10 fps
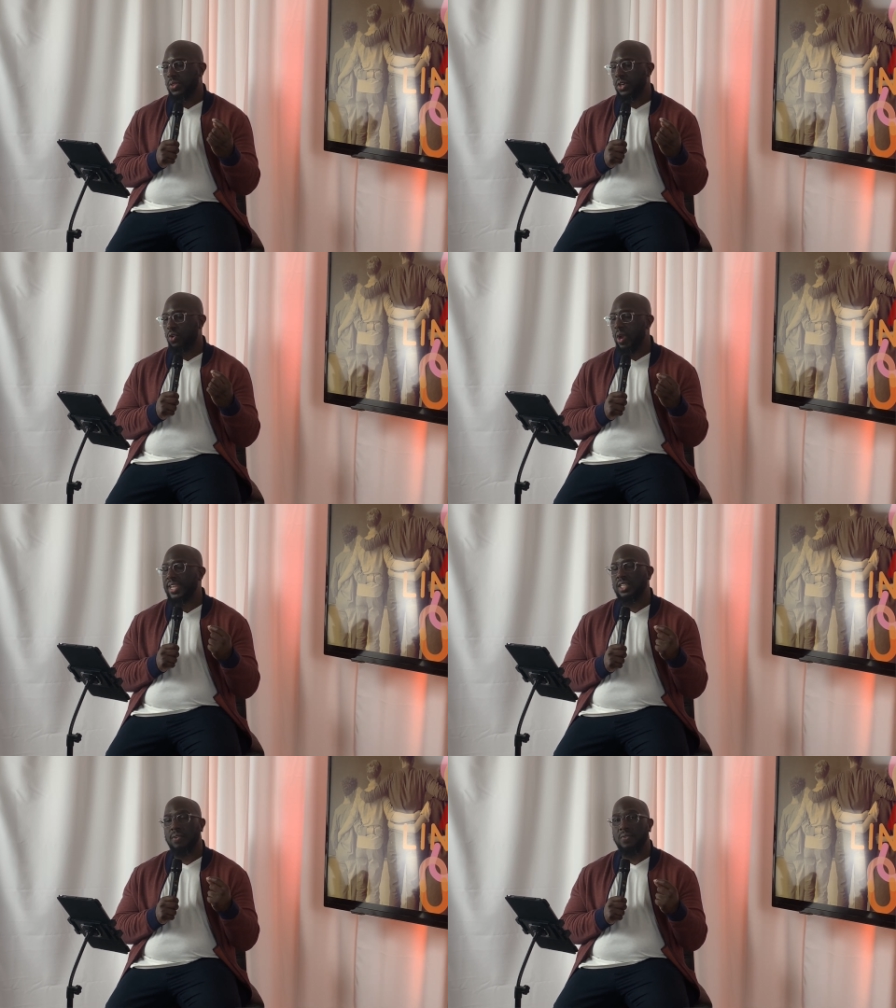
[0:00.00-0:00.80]
to the
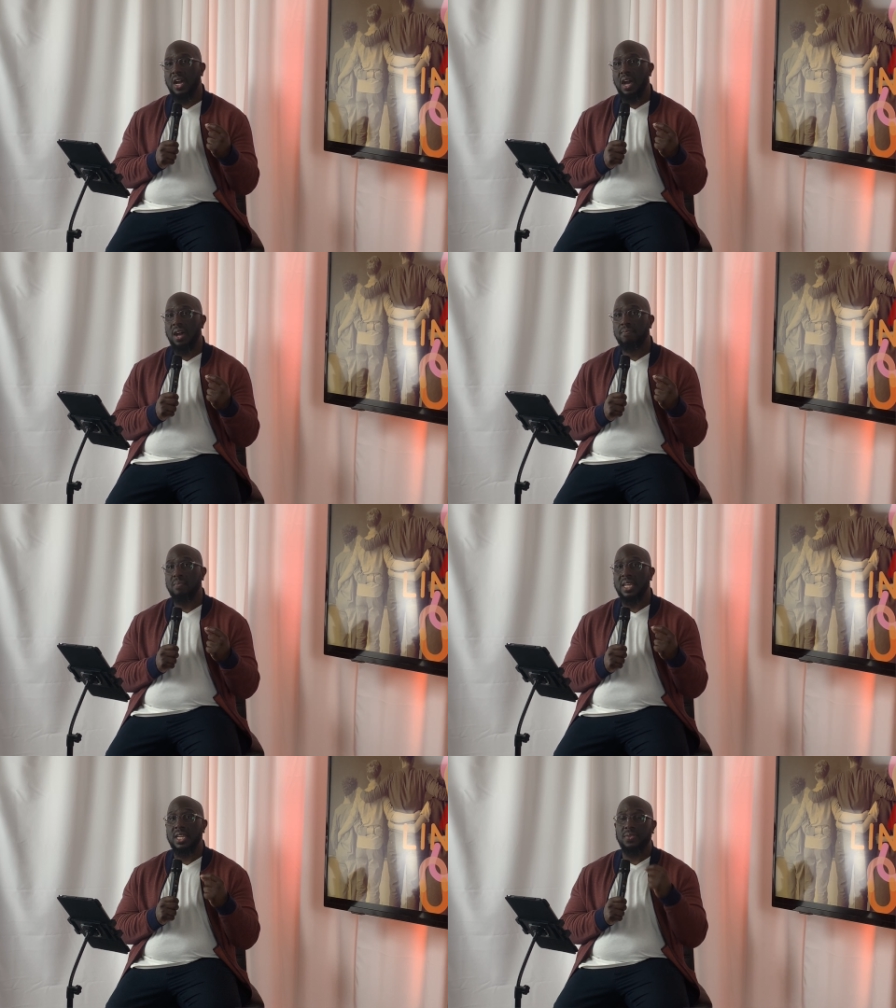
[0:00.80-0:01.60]
grace of
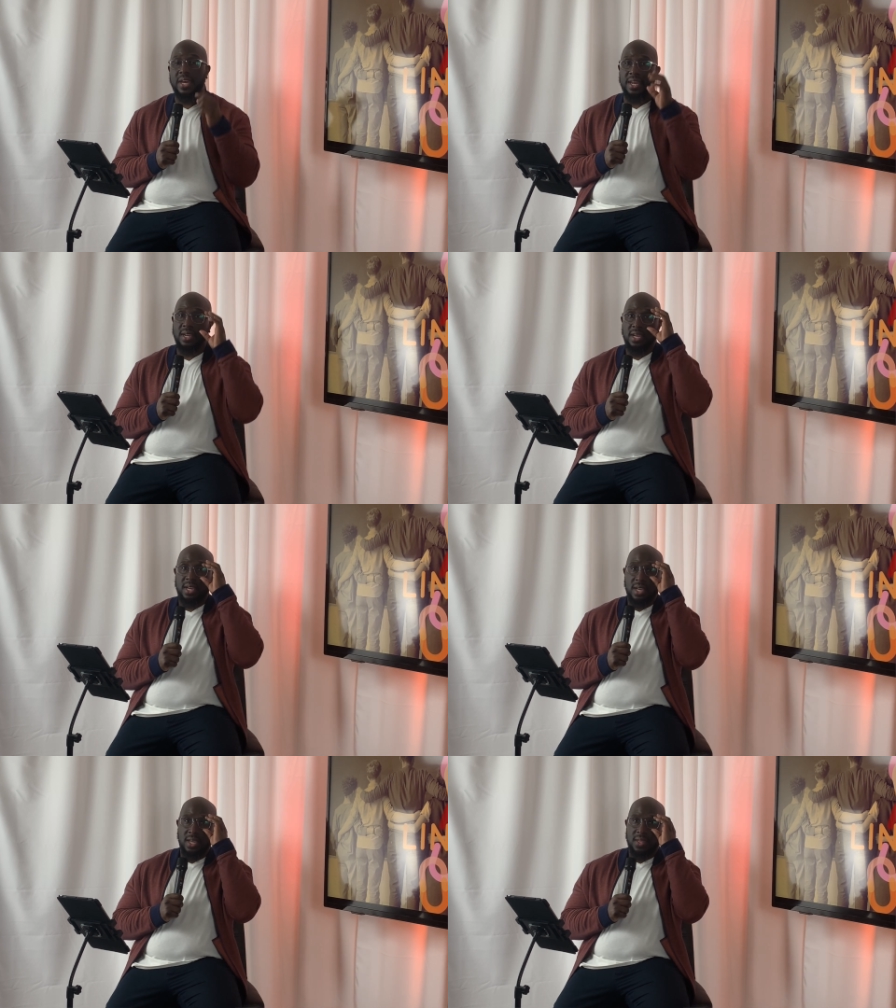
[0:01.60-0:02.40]
God, meaning
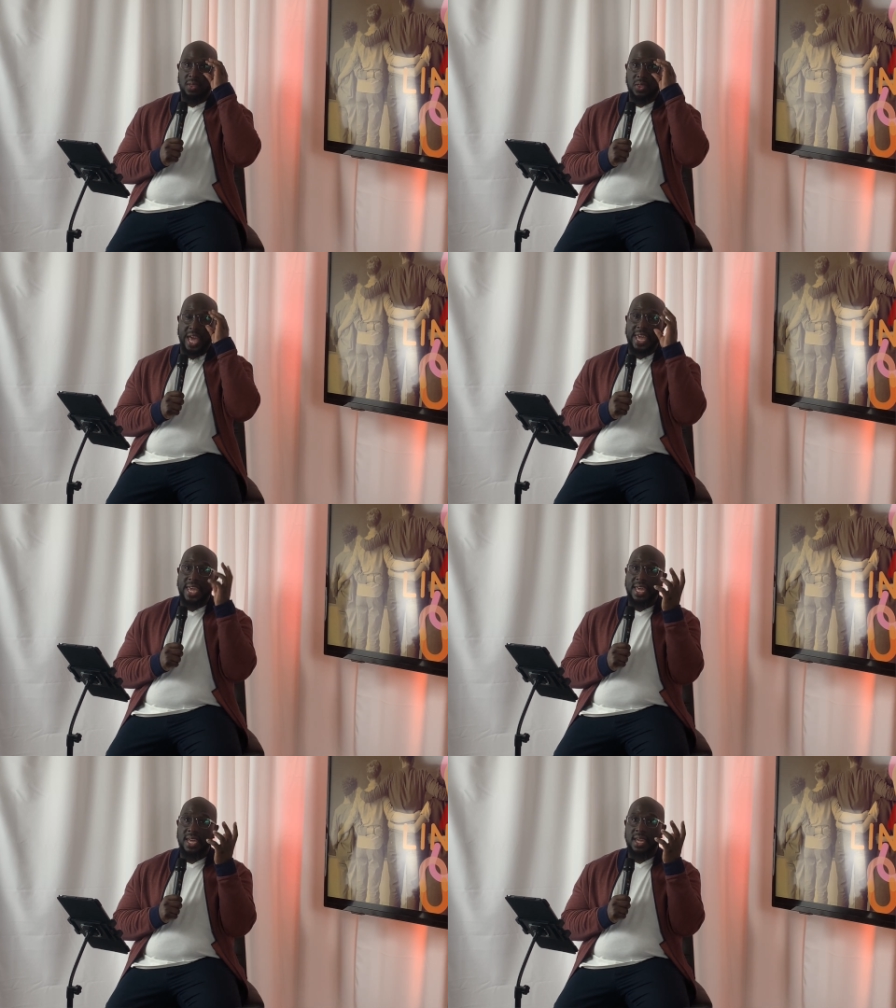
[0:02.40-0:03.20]
that
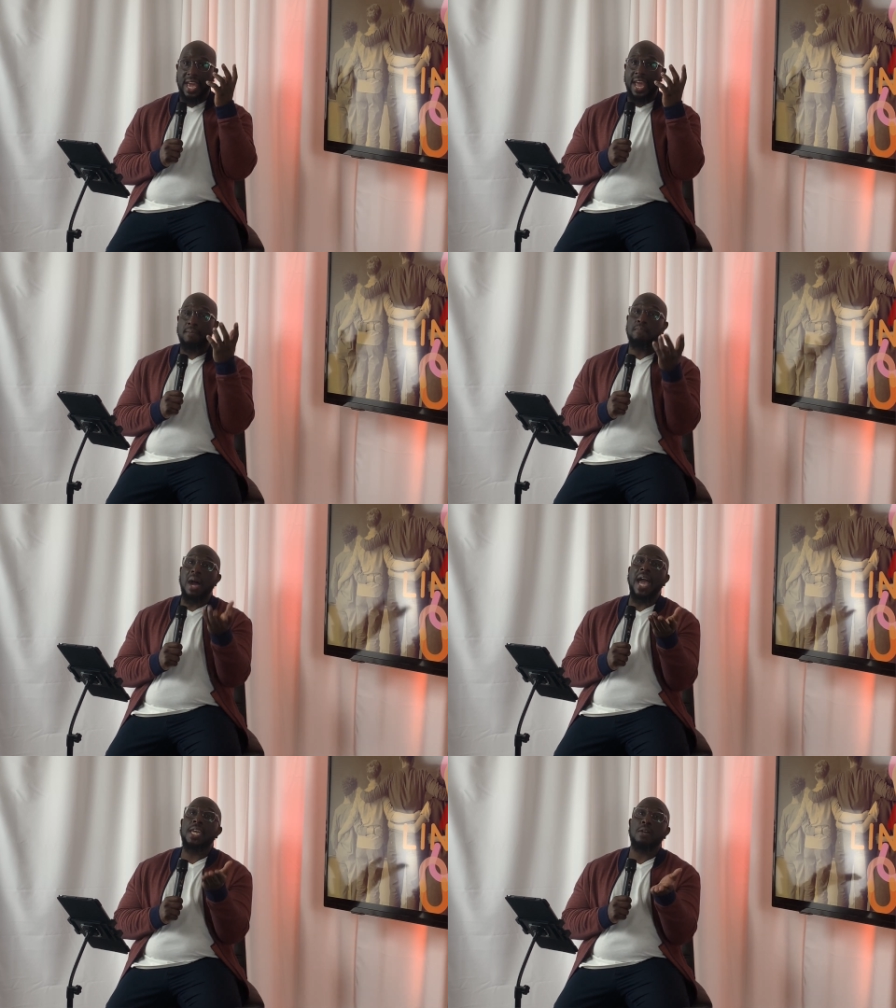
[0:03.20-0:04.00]
they
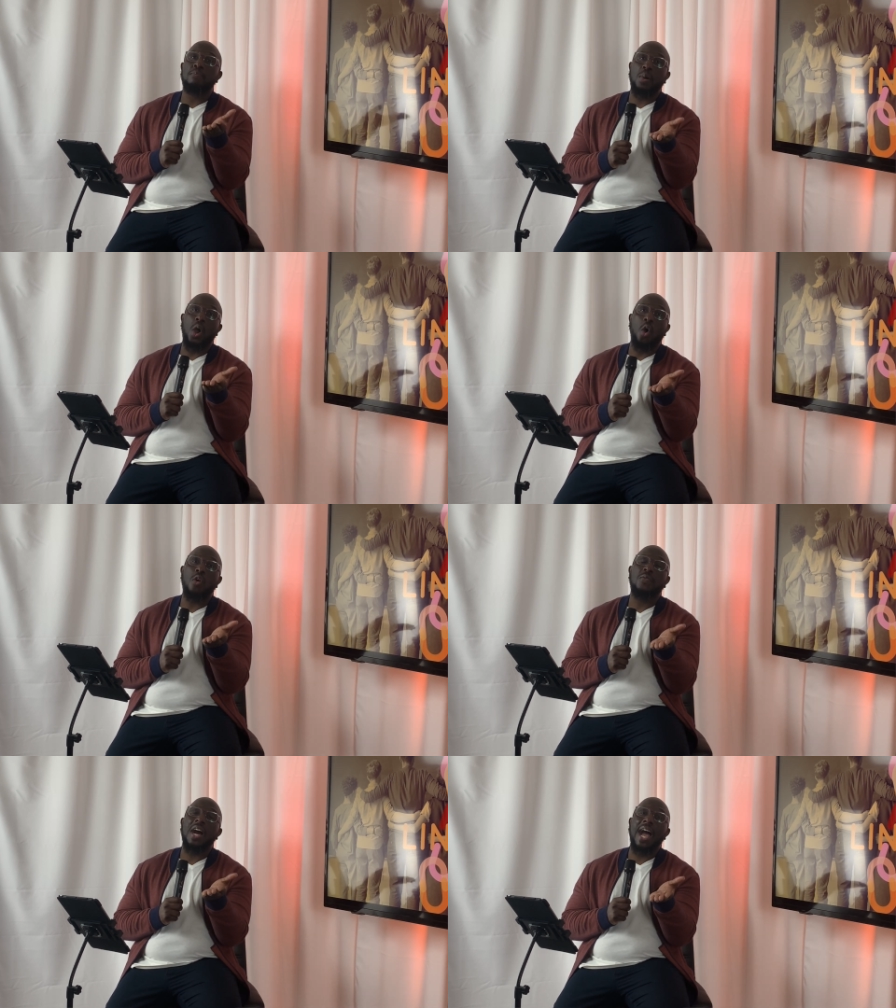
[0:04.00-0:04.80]
admired
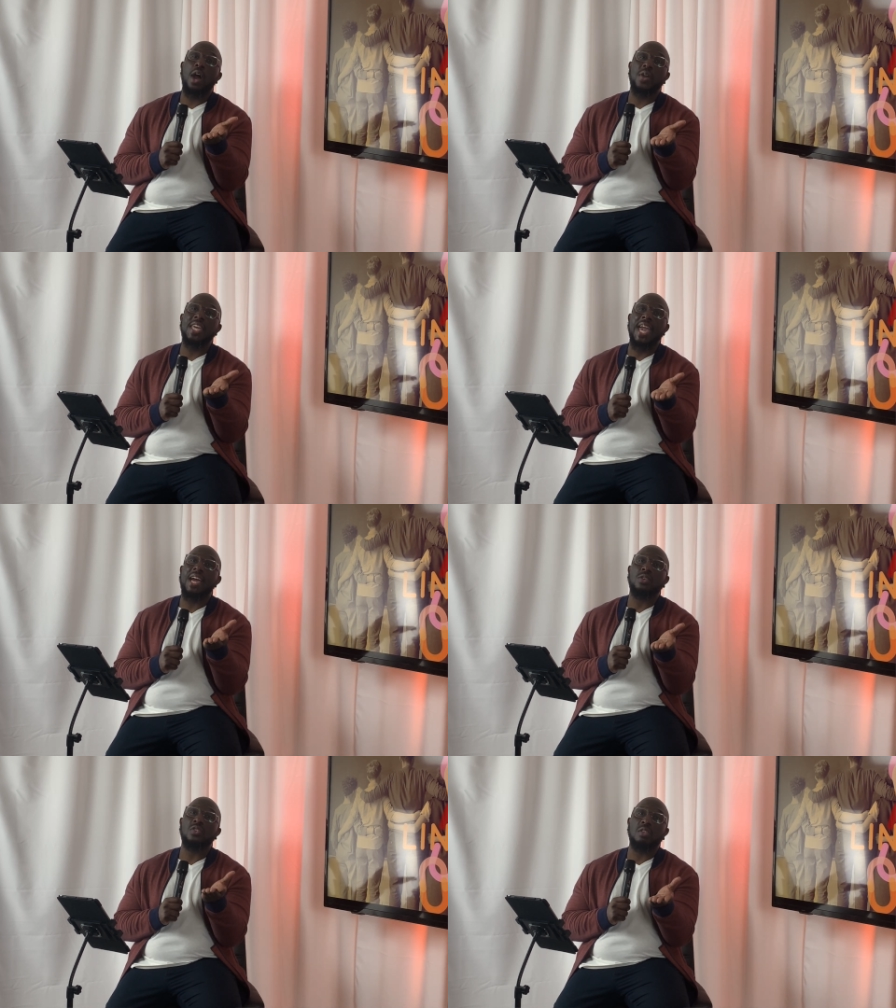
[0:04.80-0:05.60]
Paul for how
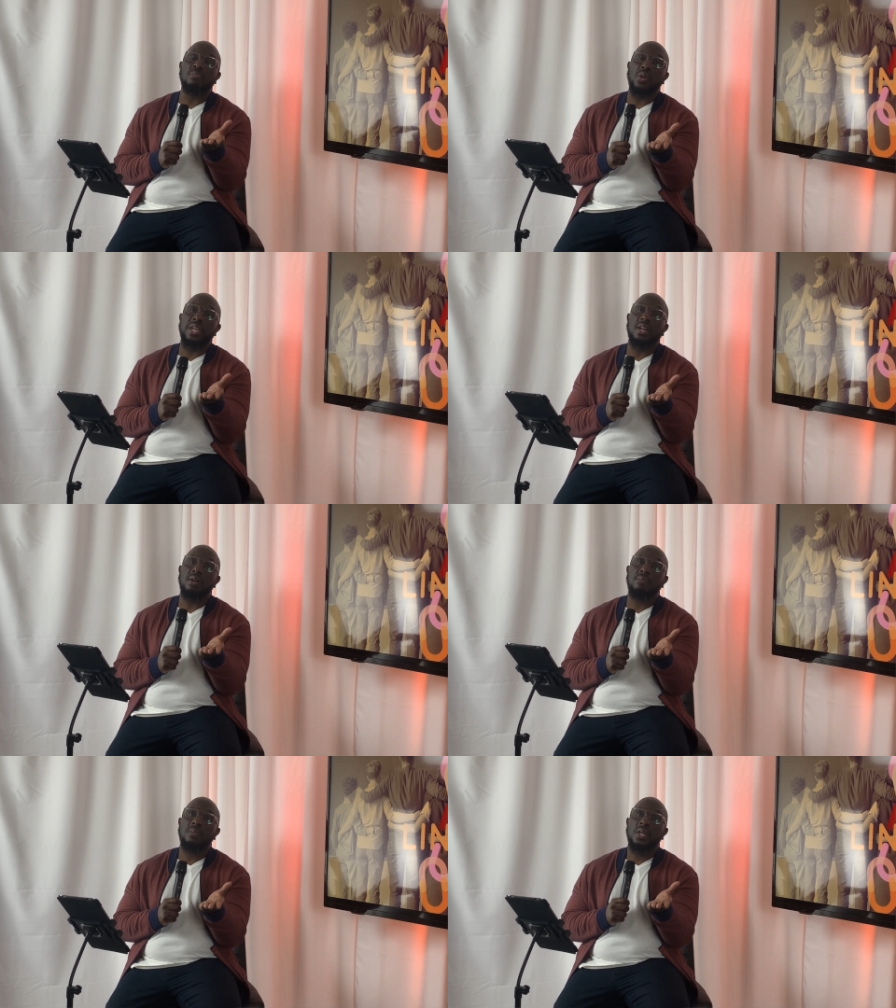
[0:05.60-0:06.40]
he handled the
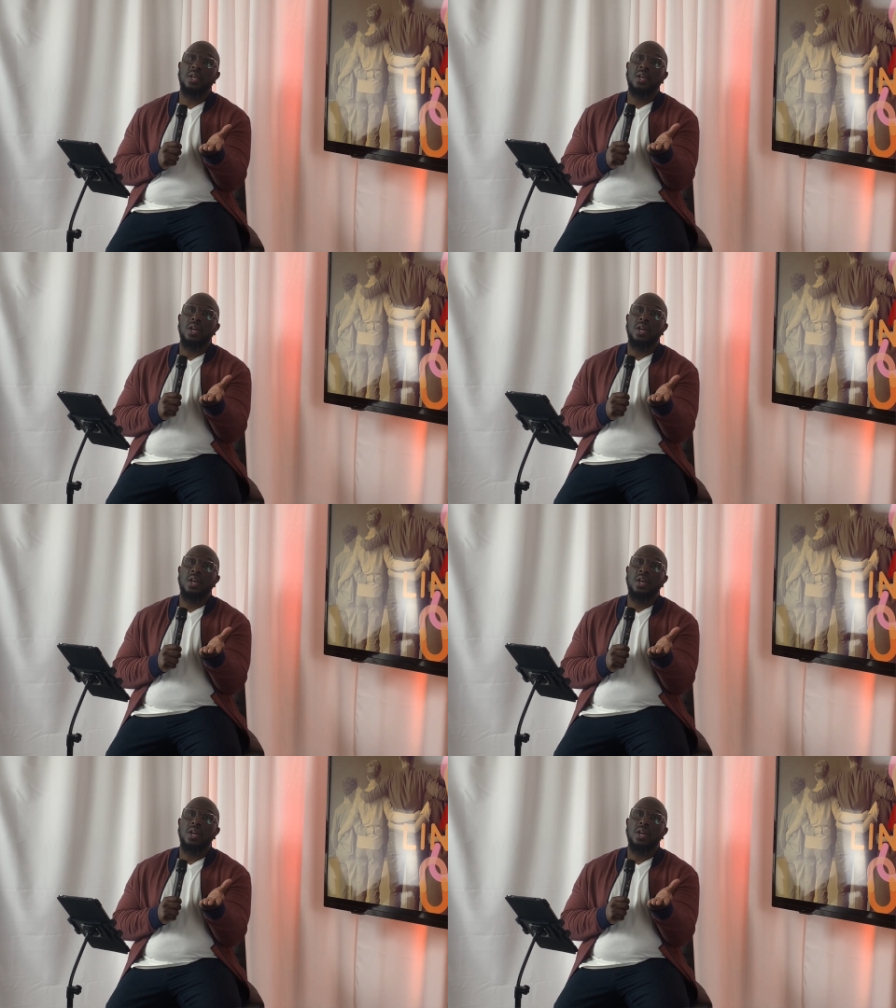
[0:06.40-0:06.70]
breakup,